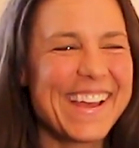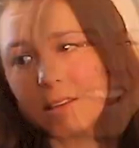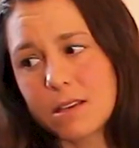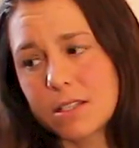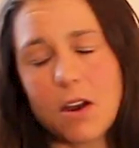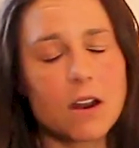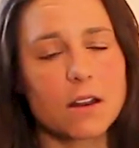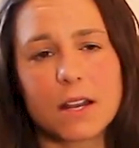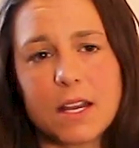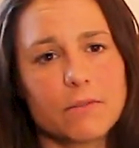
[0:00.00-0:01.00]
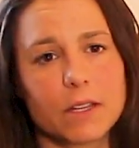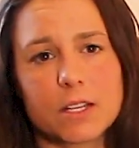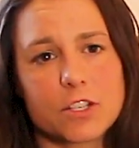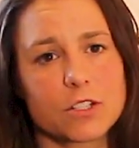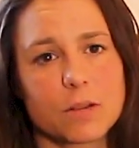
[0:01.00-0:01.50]
It's hard on any
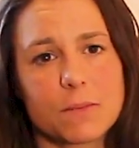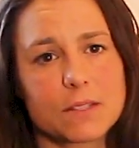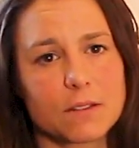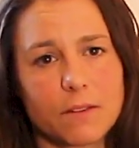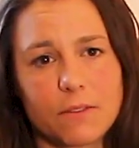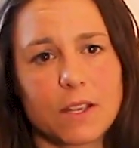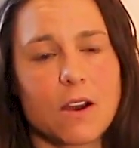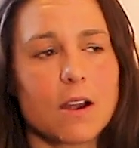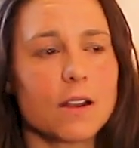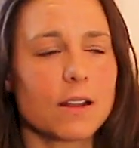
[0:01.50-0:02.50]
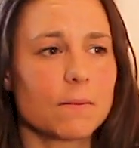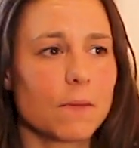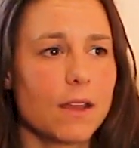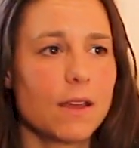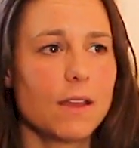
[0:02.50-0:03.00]
relationship. It's definitely hard,
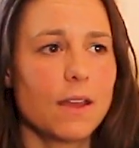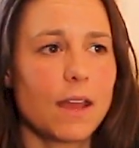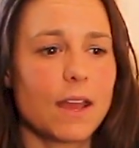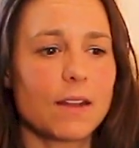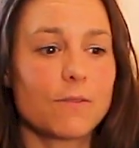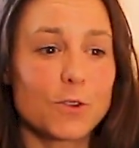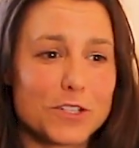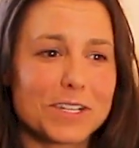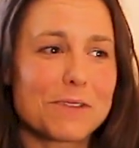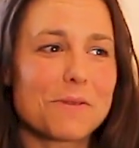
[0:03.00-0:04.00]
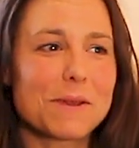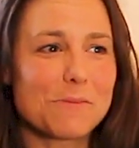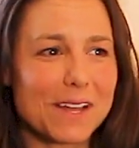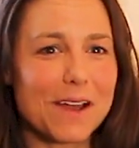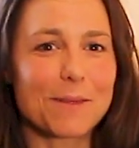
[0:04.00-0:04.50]
and fortunately
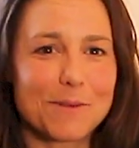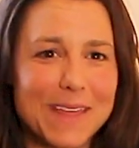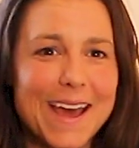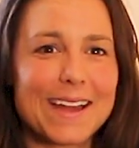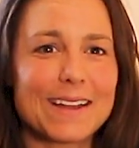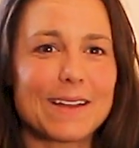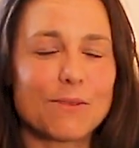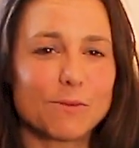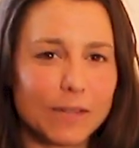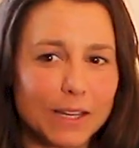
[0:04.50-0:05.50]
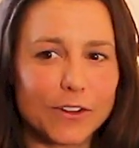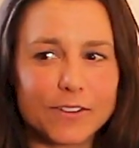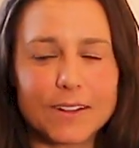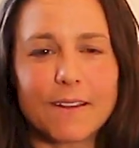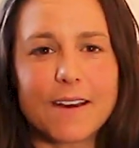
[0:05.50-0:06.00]
we got through that and really
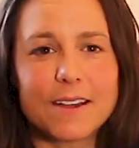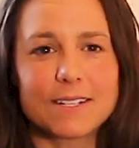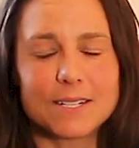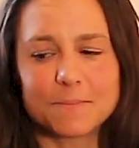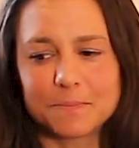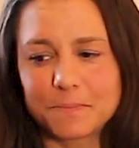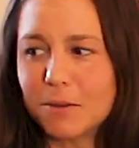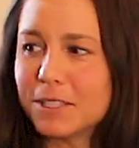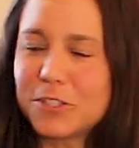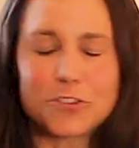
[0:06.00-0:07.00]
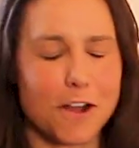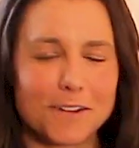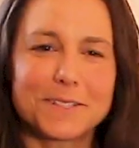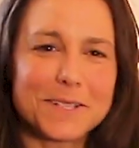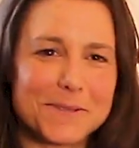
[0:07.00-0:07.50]
learned a lot and are really
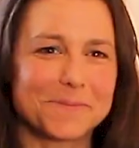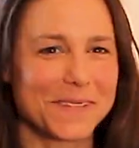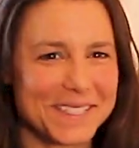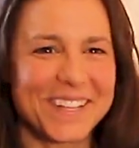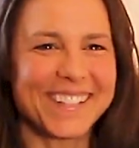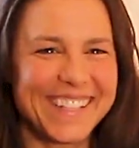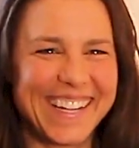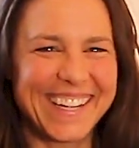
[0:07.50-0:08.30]
strong, so it's good.